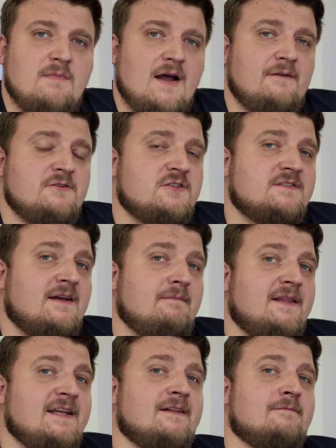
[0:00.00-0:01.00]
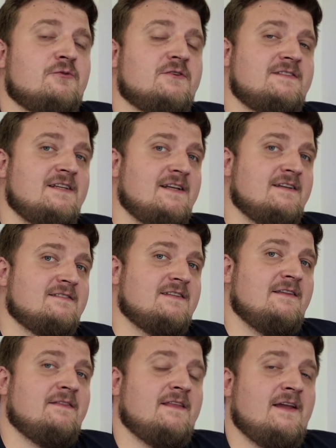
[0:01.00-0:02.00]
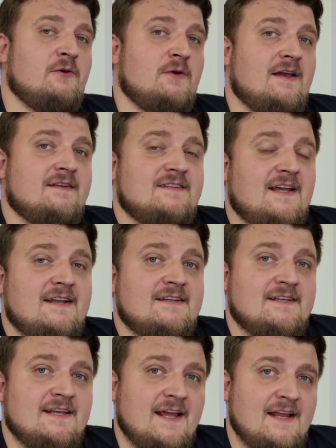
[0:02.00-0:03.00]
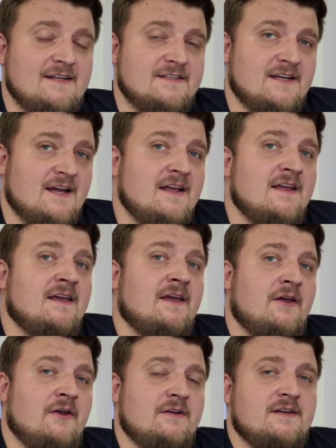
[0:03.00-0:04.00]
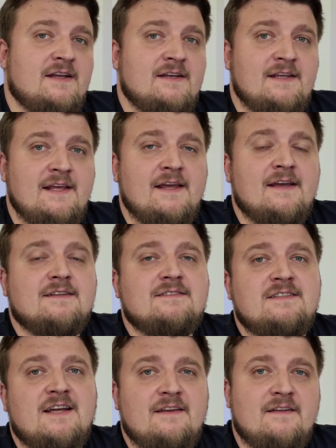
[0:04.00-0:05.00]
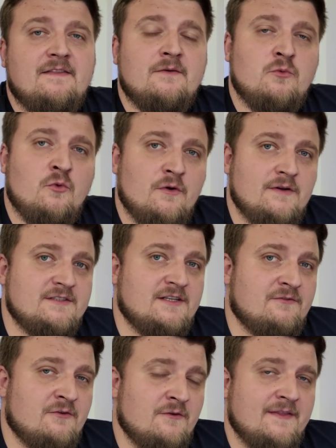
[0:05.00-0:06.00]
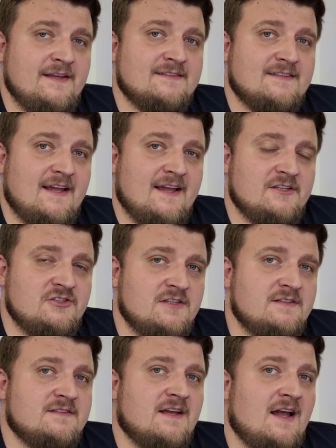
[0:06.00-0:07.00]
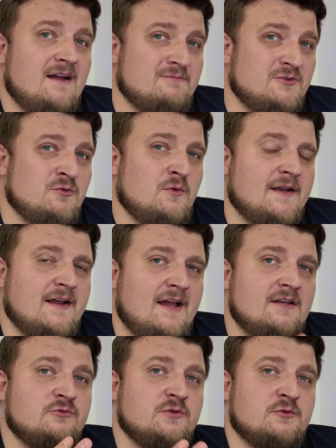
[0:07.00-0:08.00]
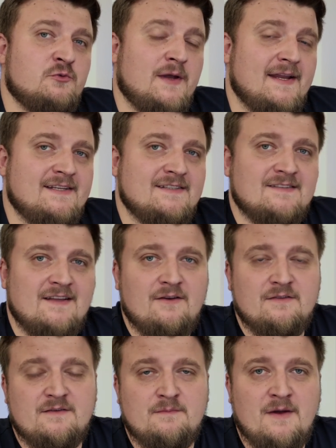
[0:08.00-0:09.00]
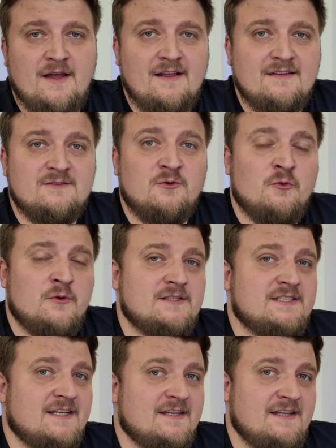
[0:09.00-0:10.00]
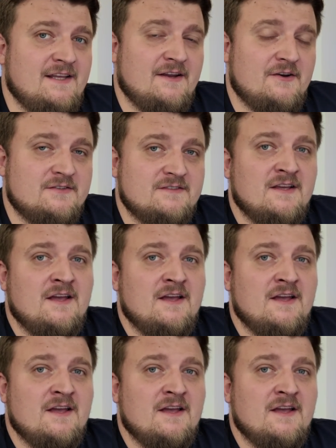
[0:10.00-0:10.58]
After some legal proceedings in the US and in Canada, Hyundai and Kia extended the warranty for these engines up to 120,000 miles or 10 years,